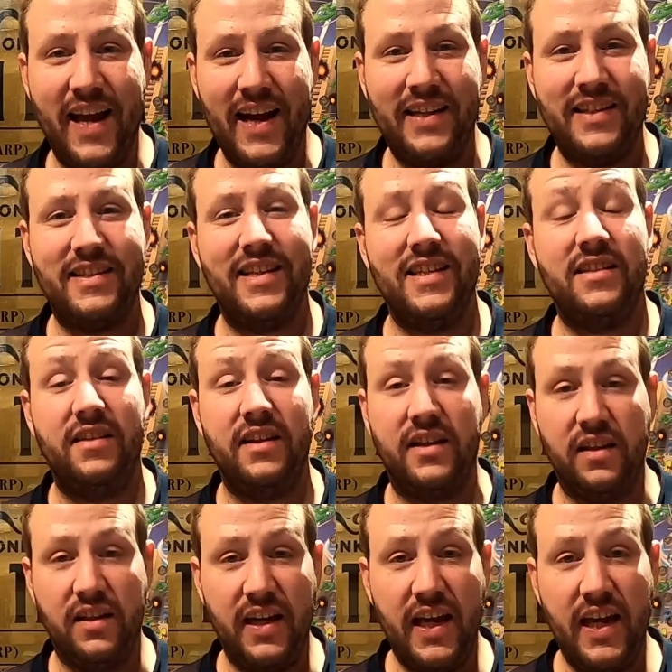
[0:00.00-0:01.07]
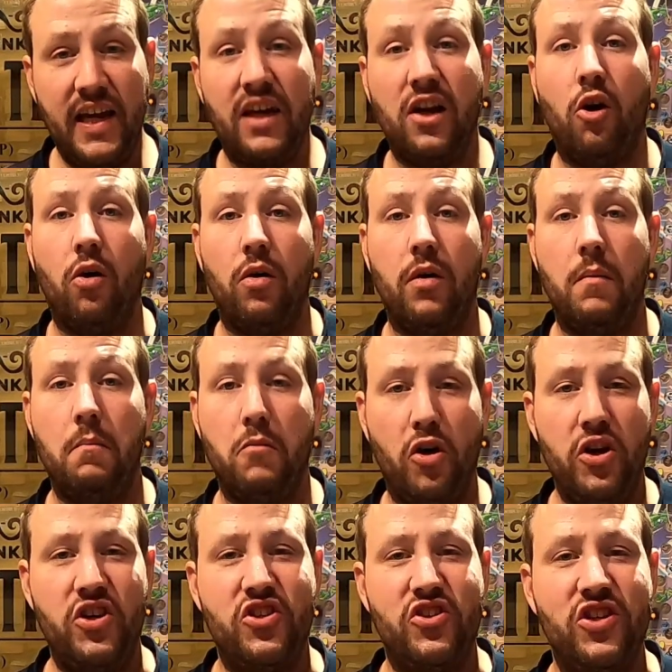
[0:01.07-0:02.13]
Next is the Clinique
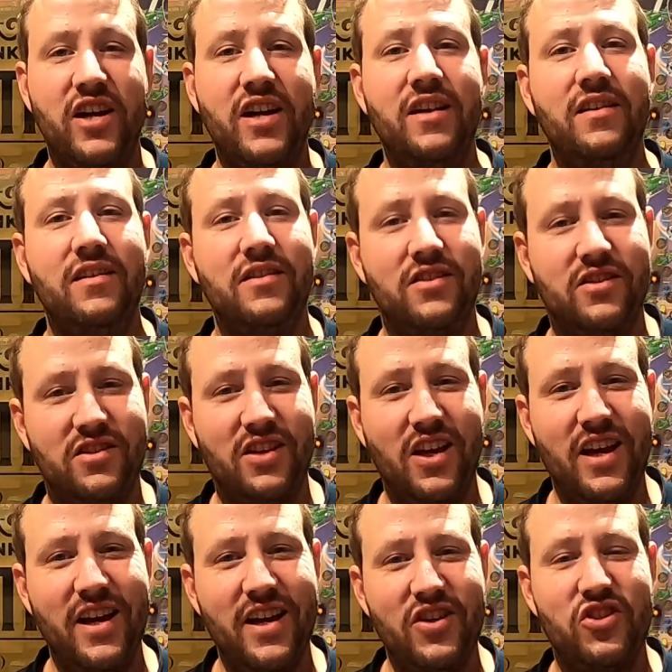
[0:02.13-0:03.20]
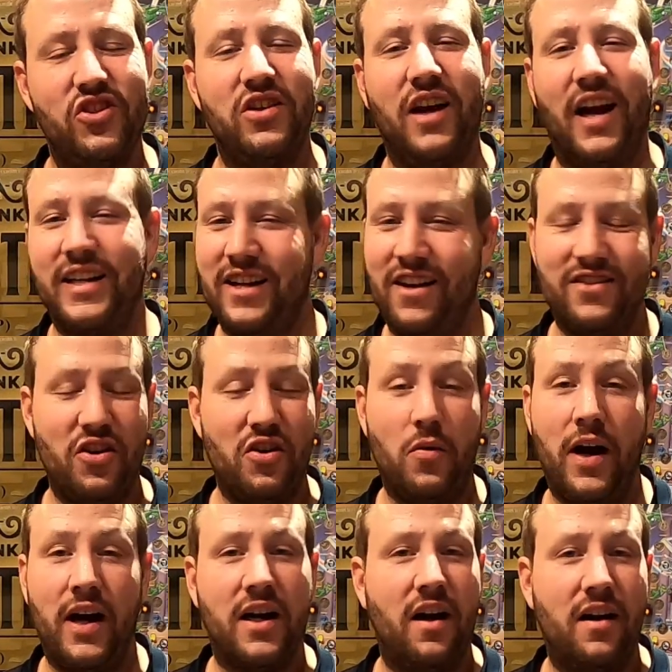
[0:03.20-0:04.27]
Moisture Surge. I don't know
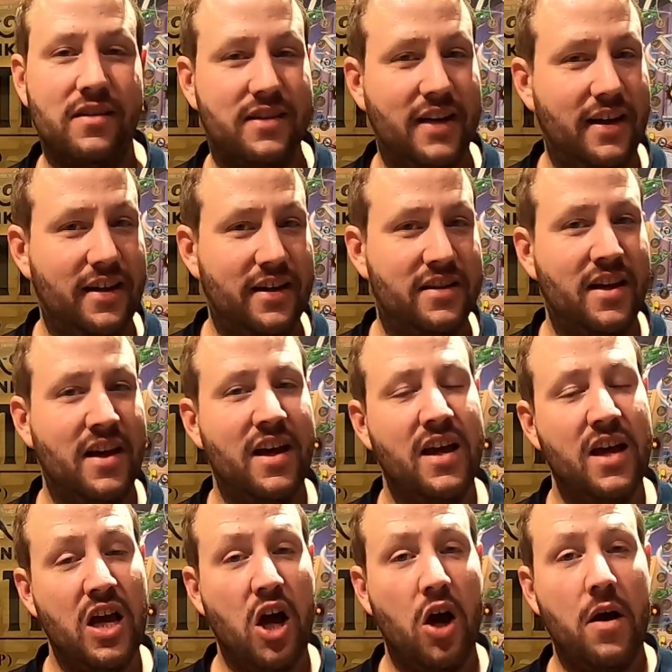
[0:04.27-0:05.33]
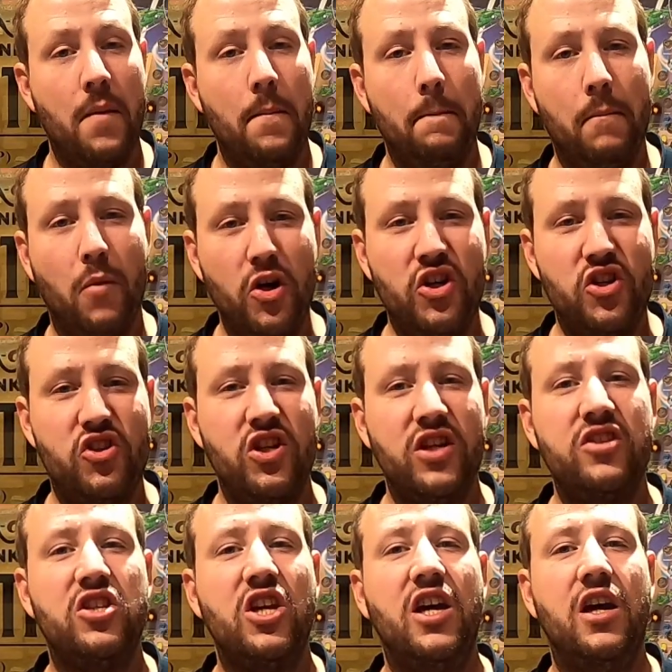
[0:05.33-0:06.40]
why I can't say this. Moisture
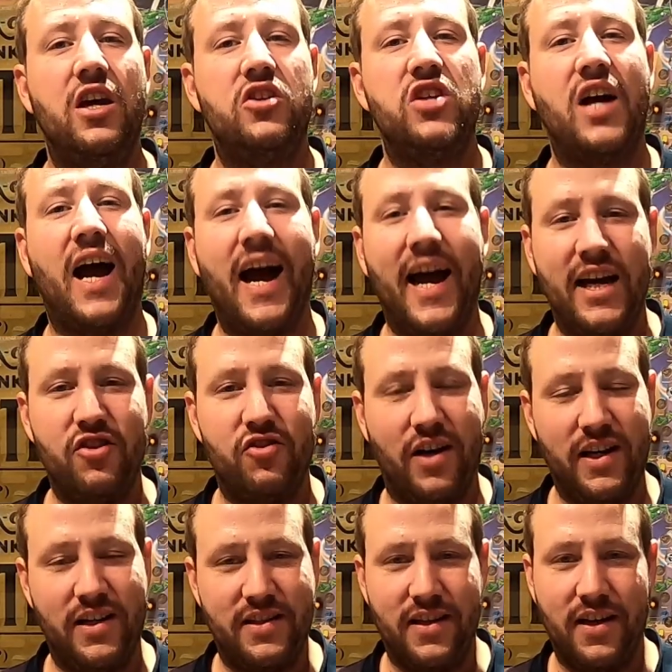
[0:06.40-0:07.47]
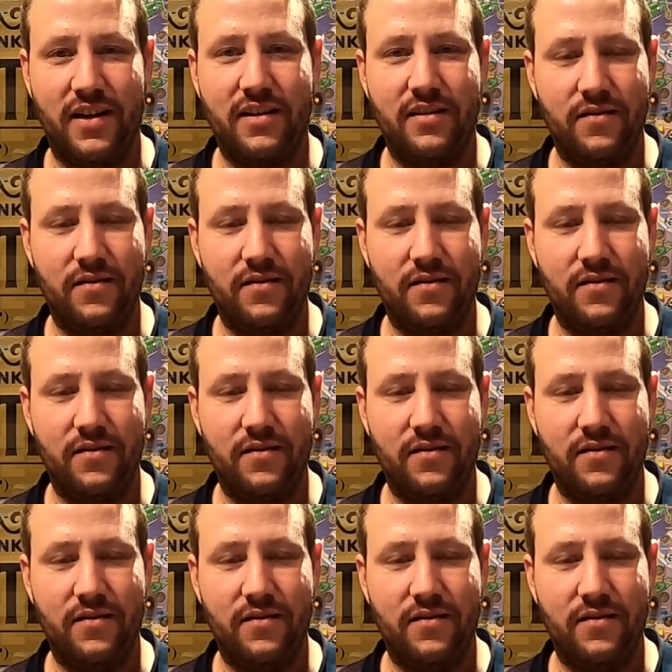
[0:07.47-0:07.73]
Surge Hydrator.